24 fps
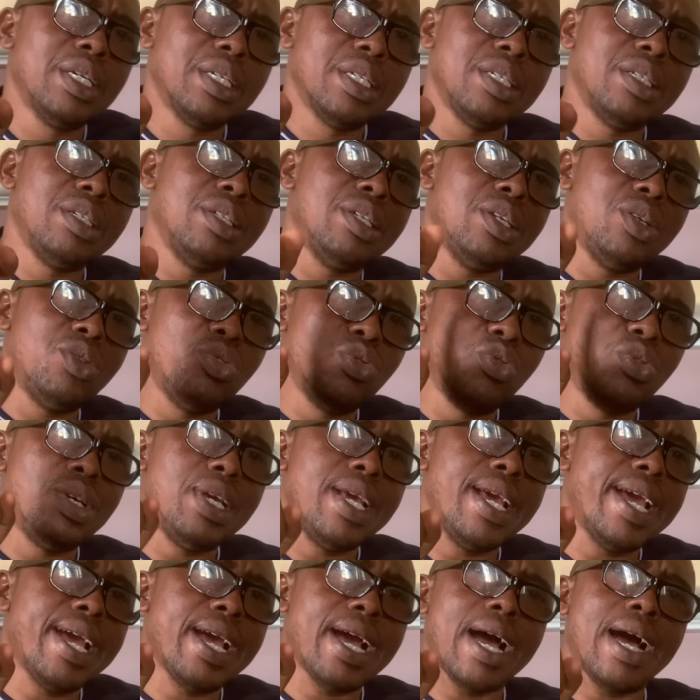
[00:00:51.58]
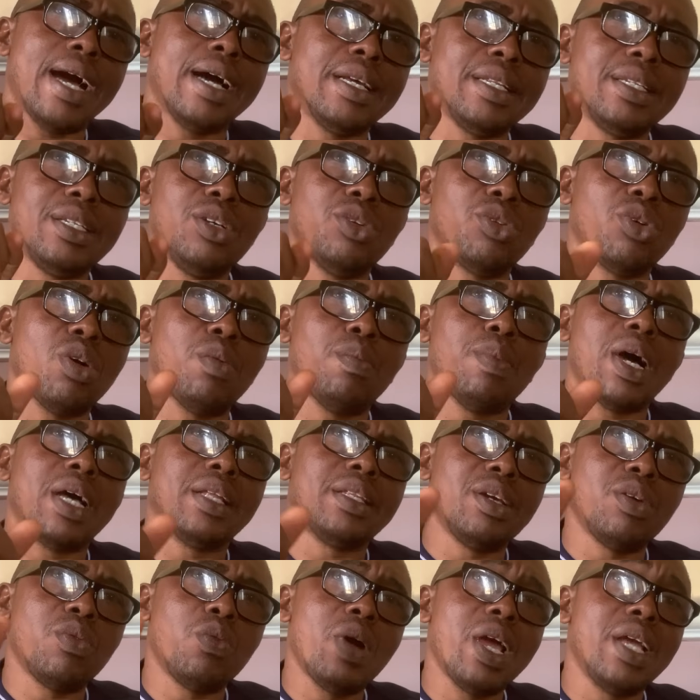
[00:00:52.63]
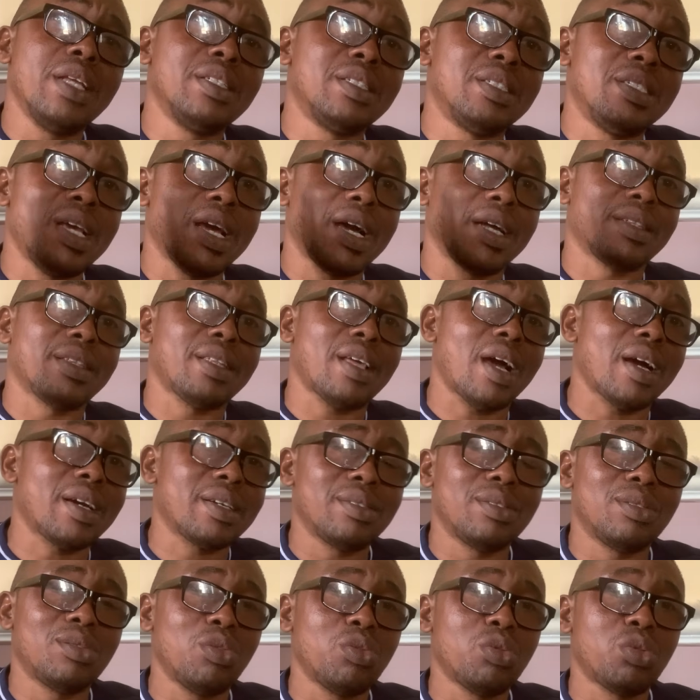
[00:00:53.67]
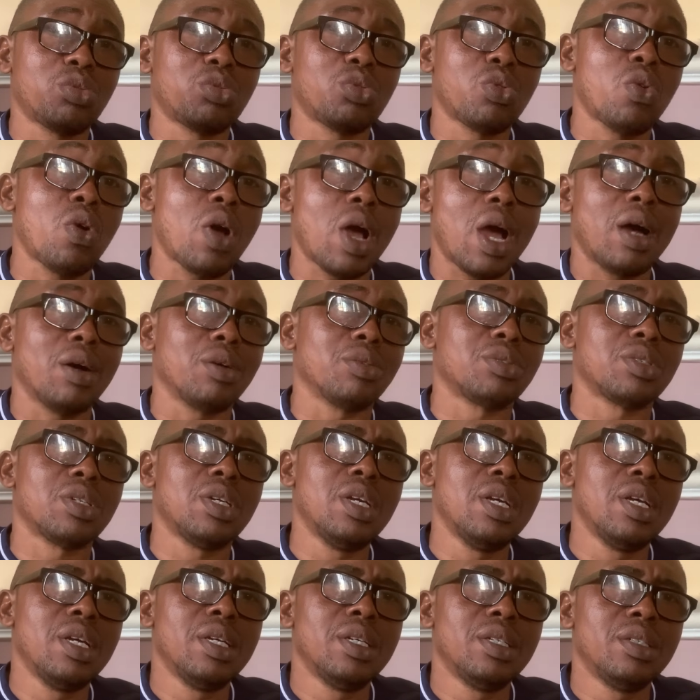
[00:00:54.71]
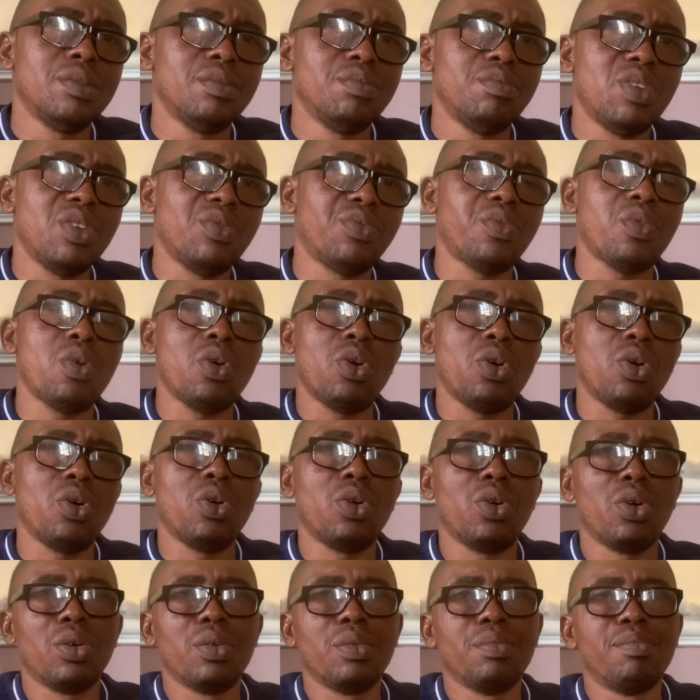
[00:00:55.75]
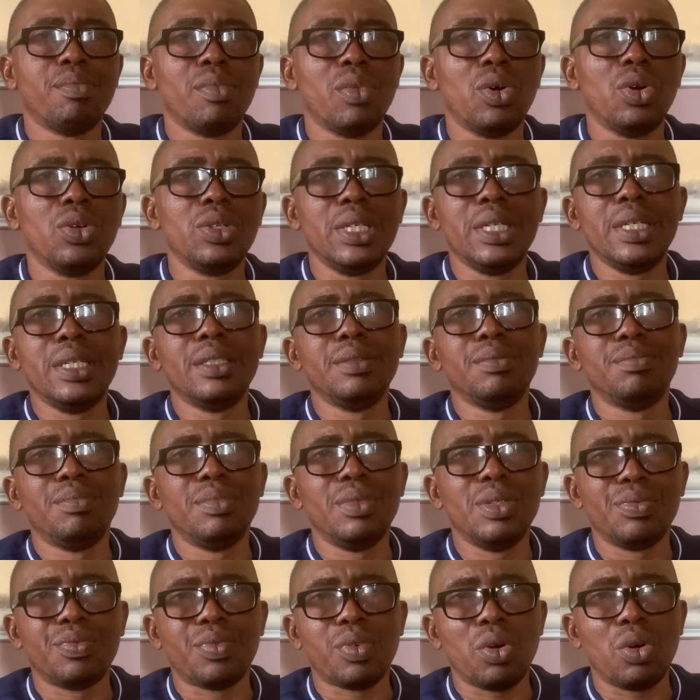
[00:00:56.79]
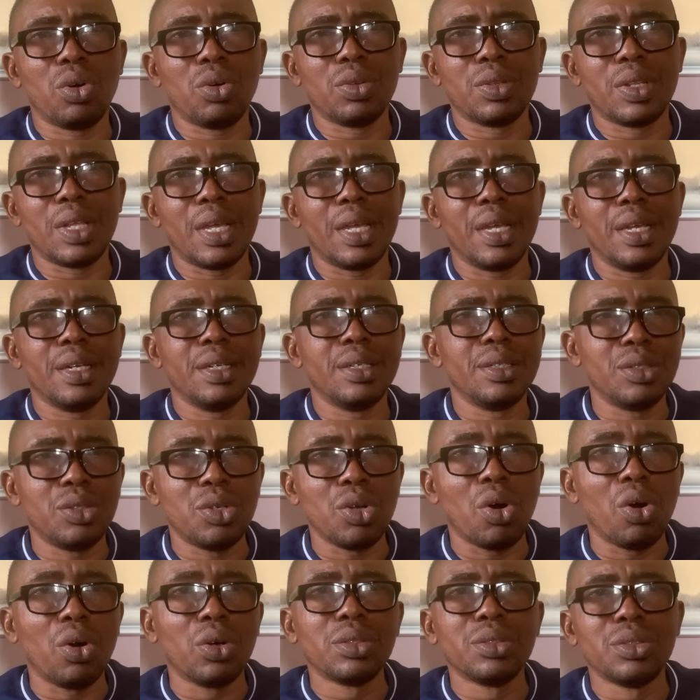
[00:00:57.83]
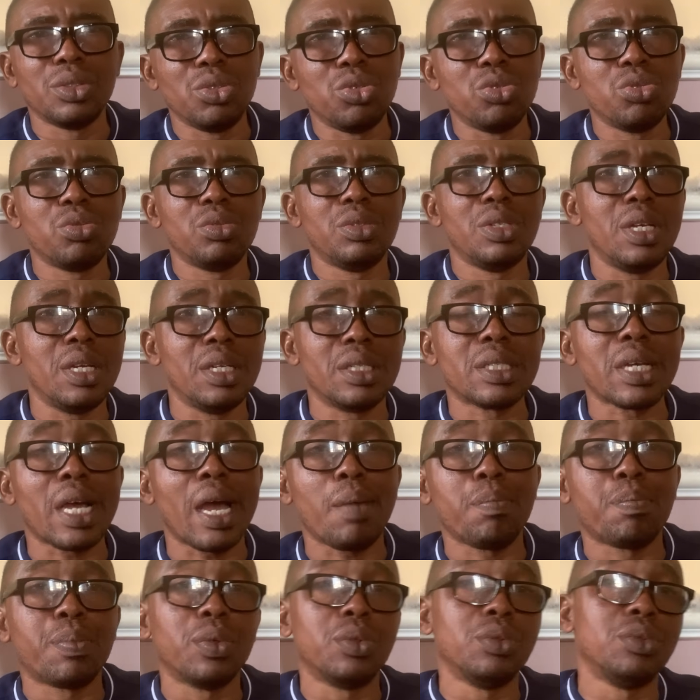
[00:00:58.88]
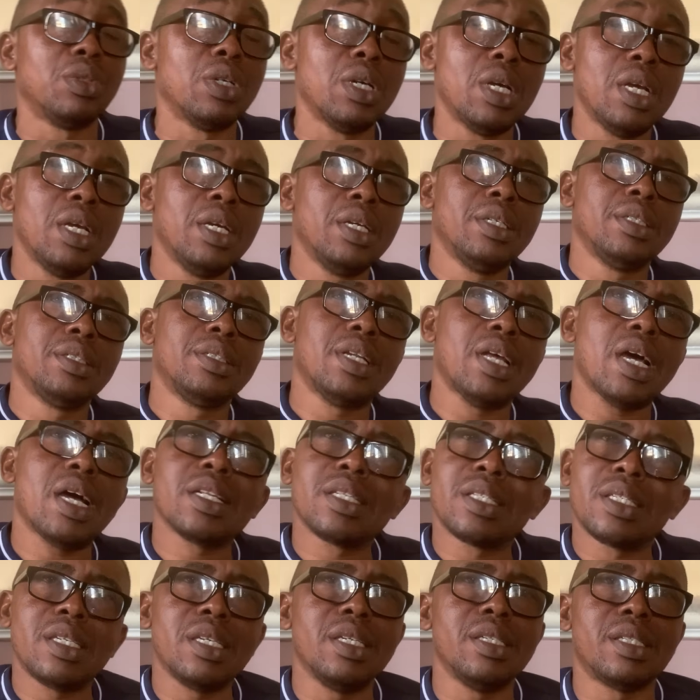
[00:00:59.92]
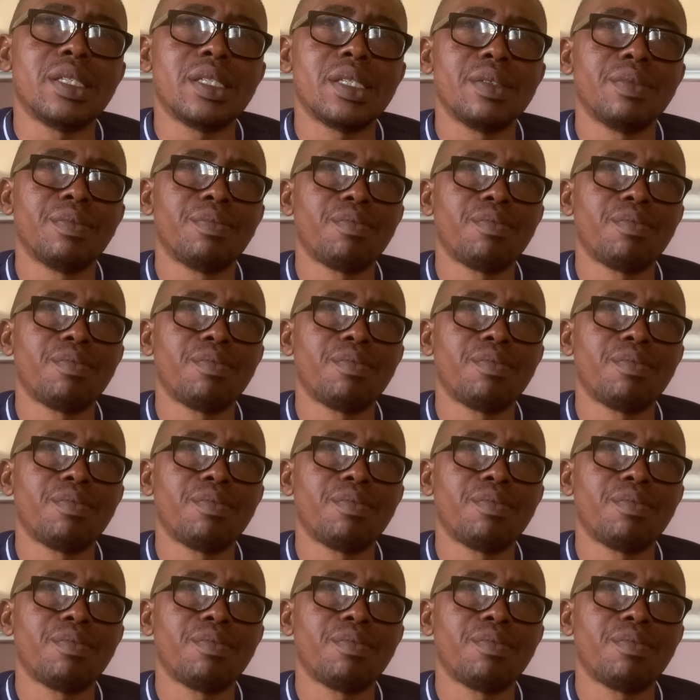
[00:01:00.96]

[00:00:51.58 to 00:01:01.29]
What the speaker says: the robber, they went, they attacked so-so-so house. Before morning, before the dawn, it happened. That's it.